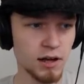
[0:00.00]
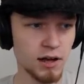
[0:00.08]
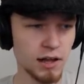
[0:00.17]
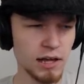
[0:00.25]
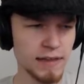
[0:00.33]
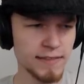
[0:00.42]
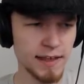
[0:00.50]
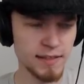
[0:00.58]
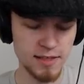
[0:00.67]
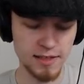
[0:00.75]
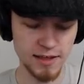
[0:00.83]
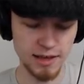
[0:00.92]
Oh, look at
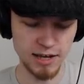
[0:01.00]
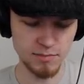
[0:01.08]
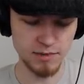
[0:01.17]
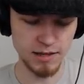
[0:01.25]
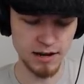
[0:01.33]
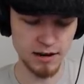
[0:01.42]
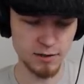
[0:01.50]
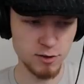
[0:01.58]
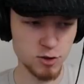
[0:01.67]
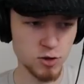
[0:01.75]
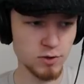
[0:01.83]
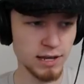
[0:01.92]
that sun up there. I'll
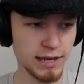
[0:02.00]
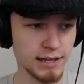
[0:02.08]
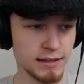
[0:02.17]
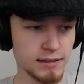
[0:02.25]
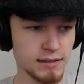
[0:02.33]
shoot it.